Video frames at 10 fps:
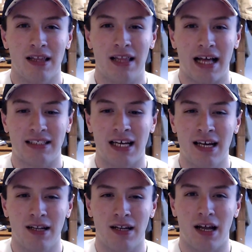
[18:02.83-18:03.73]
that's
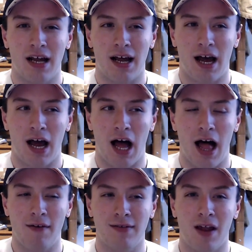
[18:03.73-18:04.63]
it.
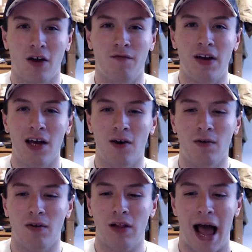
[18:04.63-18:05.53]
I'll have another
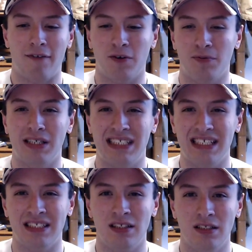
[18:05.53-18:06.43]
video after
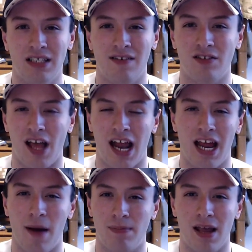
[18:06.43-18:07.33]
preseason, see if there's
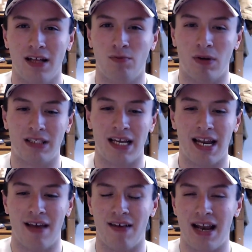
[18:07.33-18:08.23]
any updates once they
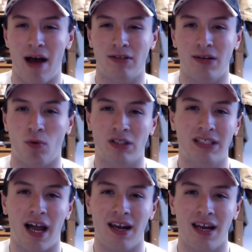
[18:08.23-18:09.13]
announce any more
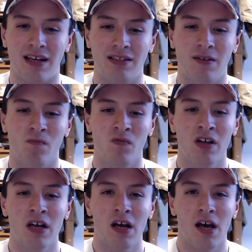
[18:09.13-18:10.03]
signings.
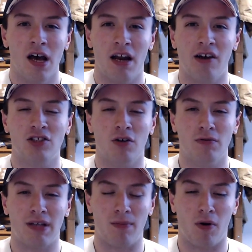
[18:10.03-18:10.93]
And also,
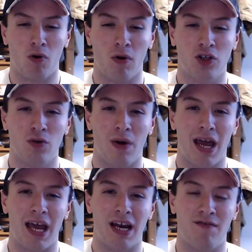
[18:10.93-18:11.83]
because I'm going to
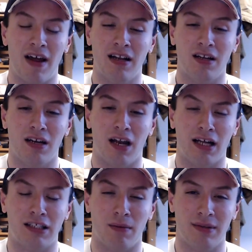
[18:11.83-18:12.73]
an event in the
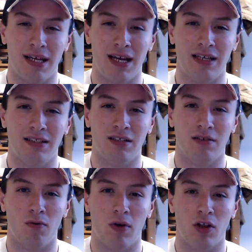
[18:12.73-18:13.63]
next couple of days
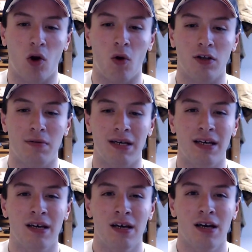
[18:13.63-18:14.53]
where they're going to
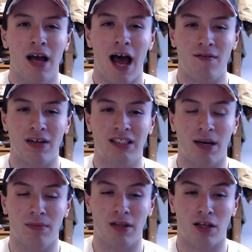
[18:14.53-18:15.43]
be having
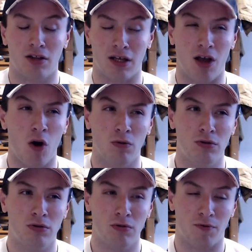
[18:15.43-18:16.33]
the coach
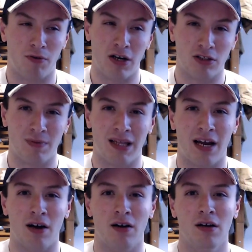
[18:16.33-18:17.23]
Friel's going to be
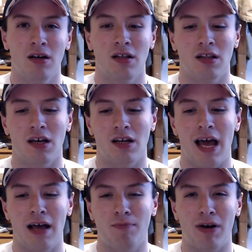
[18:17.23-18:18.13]
there, the
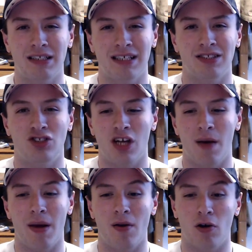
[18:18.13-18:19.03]
president,
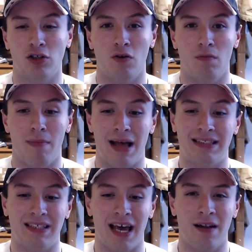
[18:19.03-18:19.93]
GM, and also
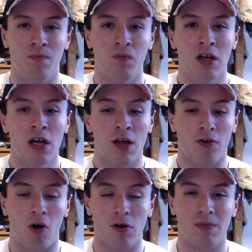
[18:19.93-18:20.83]
Mancien. They're
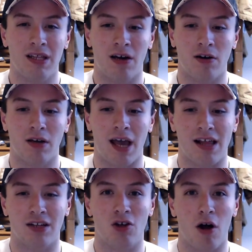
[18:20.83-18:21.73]
all going to be there, getting
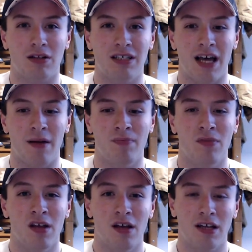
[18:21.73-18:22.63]
to talk to them,
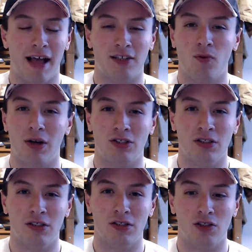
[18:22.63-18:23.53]
ask
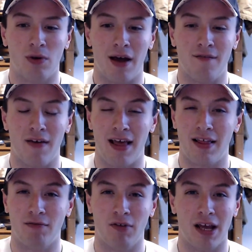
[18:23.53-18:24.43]
questions. So if
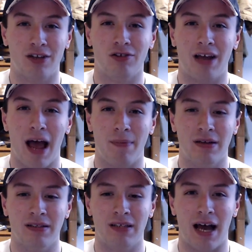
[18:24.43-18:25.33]
anything really interesting
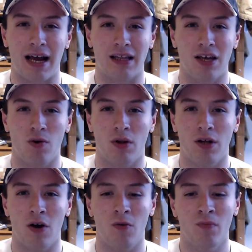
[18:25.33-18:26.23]
happens, I can let you all
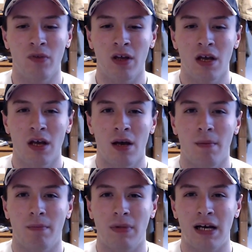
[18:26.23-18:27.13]
know.
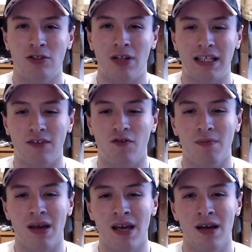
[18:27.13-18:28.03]
Yeah, so that's it for
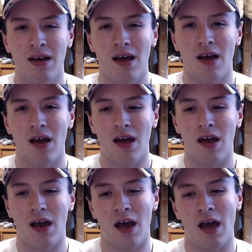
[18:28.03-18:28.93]
me,
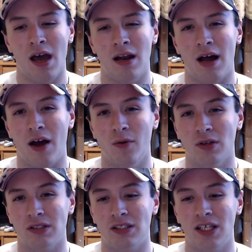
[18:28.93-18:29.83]
and I will
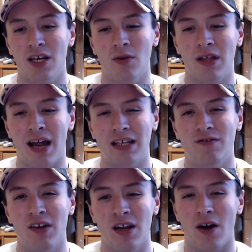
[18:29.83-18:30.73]
see you in the next
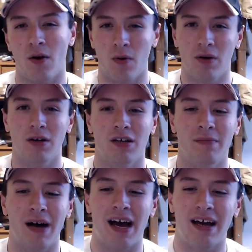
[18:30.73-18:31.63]
video.
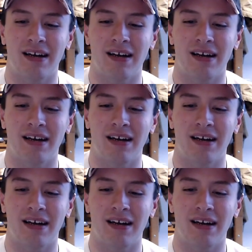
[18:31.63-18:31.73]
Goodbye.